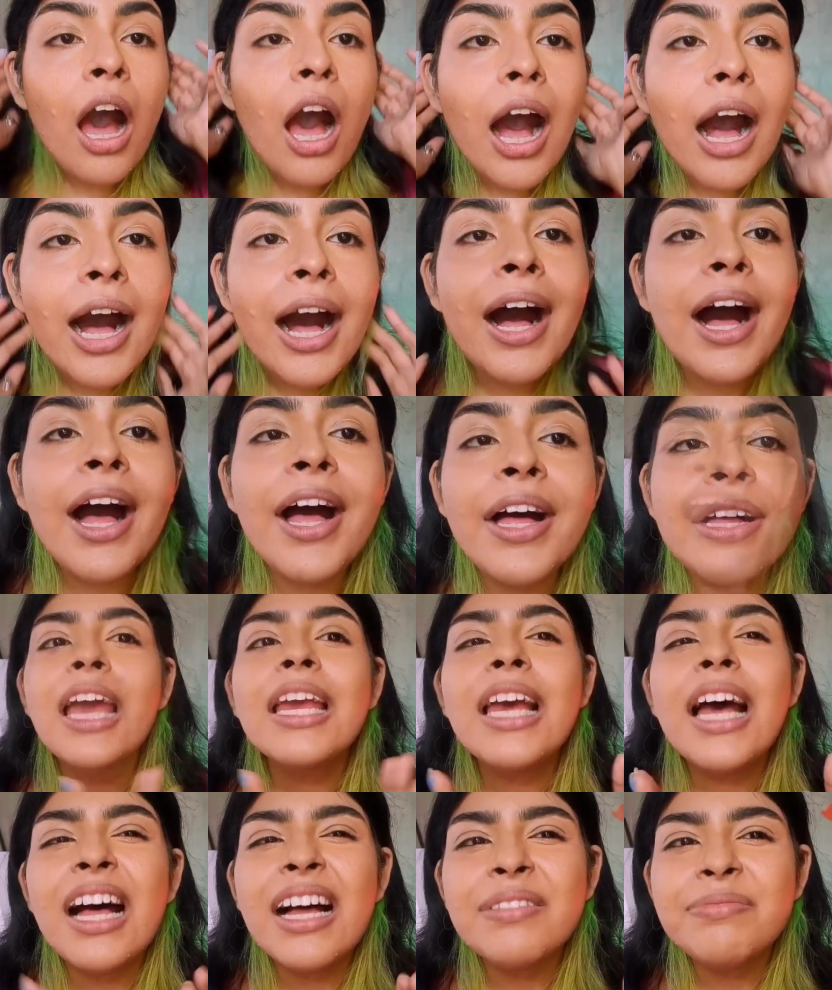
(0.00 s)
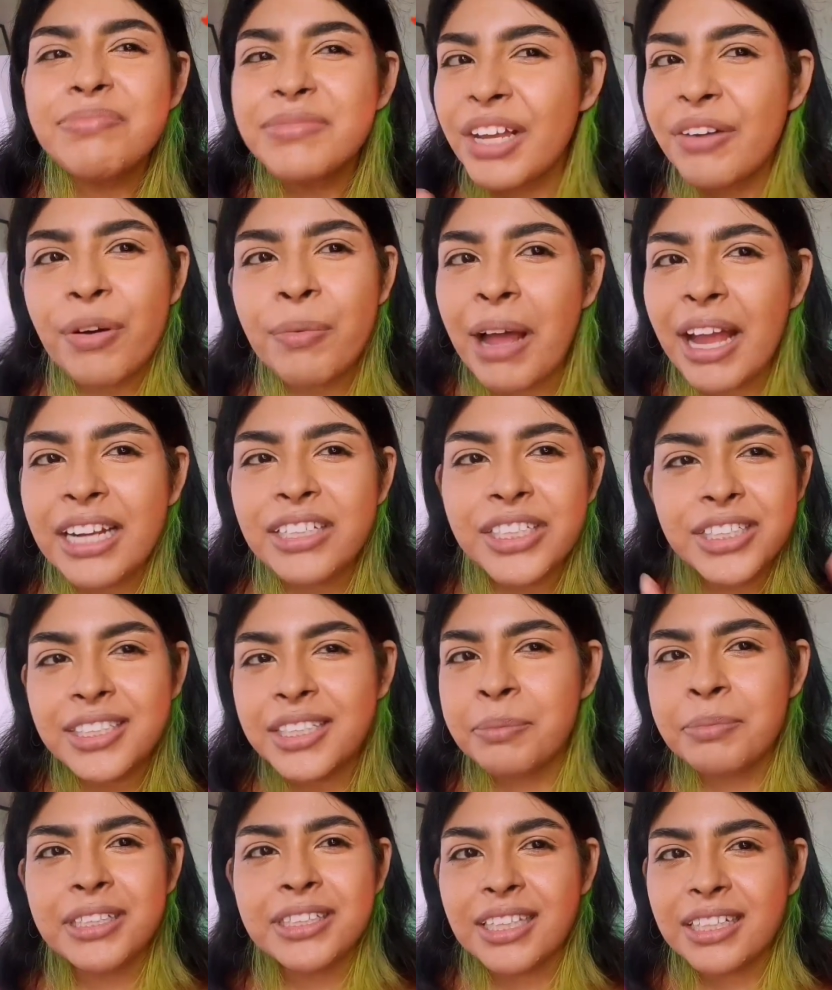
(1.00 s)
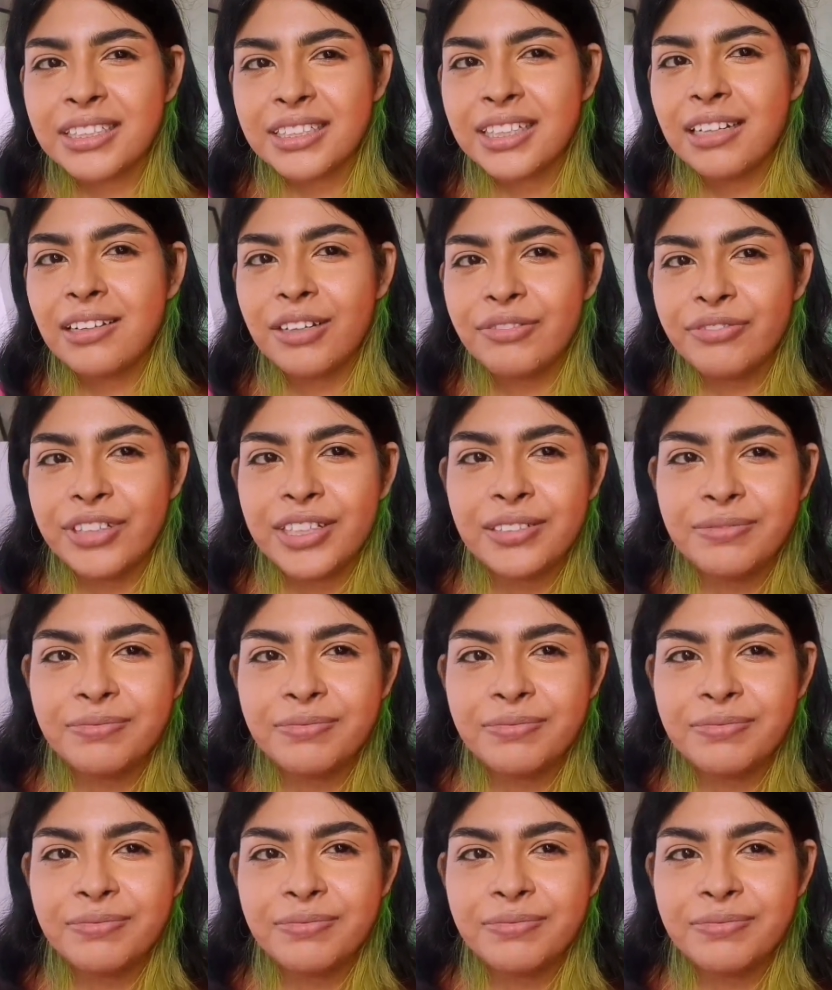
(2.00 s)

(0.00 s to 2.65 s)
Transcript: Uh, yeah, never mind, just skip this concealer, I feel.